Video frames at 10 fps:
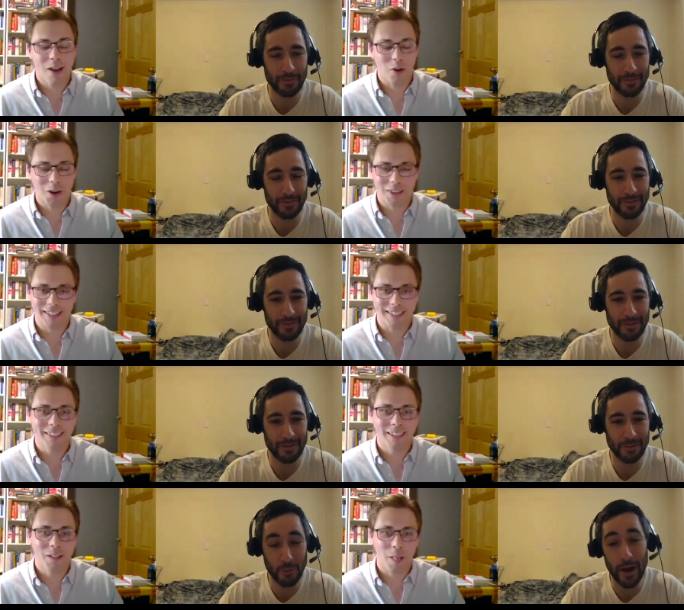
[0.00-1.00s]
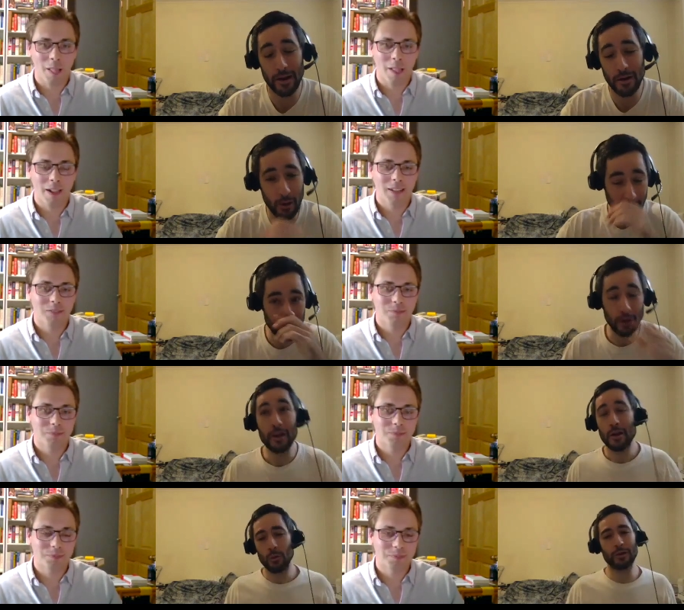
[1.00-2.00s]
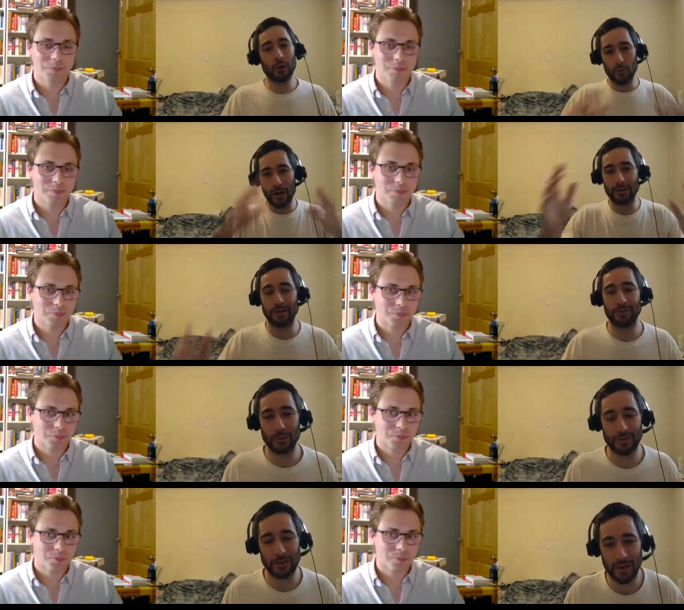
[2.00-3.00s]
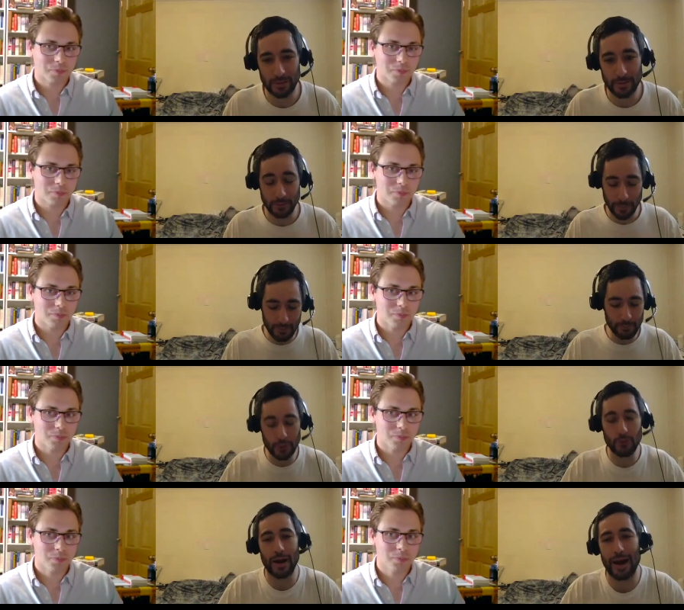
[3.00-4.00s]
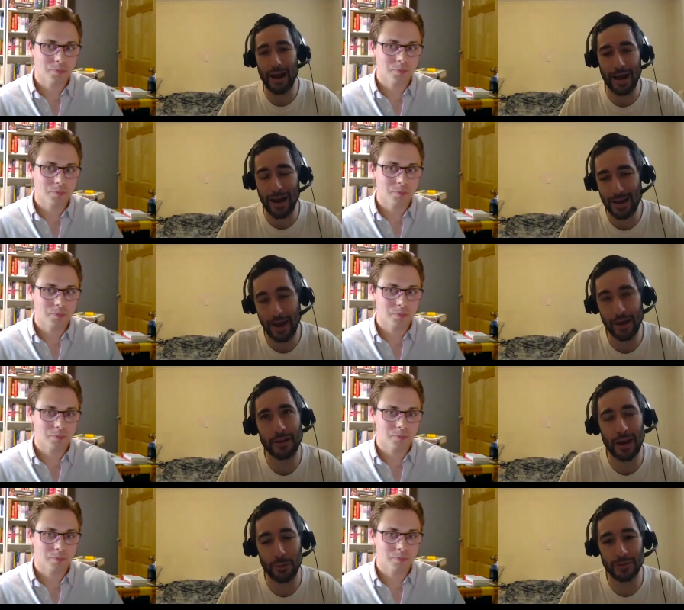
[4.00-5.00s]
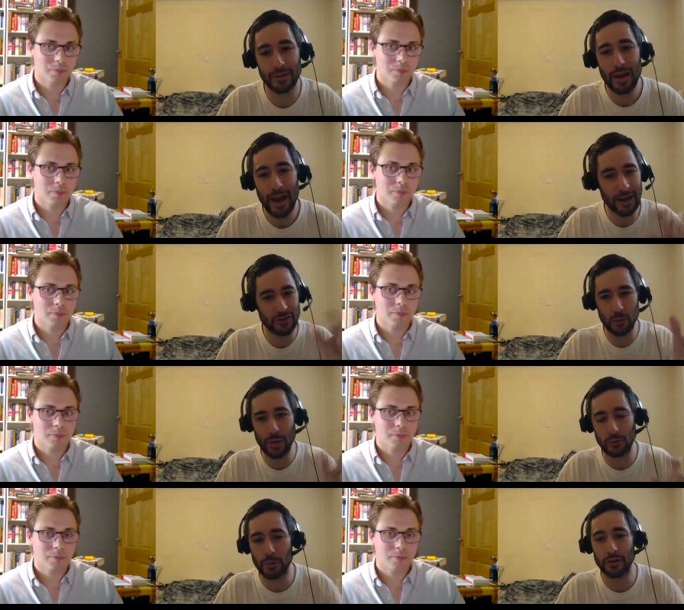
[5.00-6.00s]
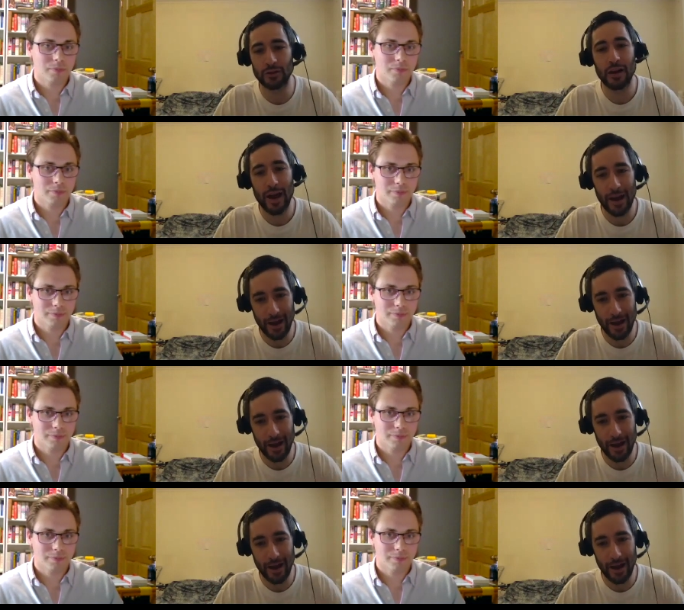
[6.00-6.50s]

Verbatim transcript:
Speaker 1: hardly
Speaker 2: right no okay well well it's all relative so it's, it's on a spectrum but but you're right I, I i think i was hedging way too much and i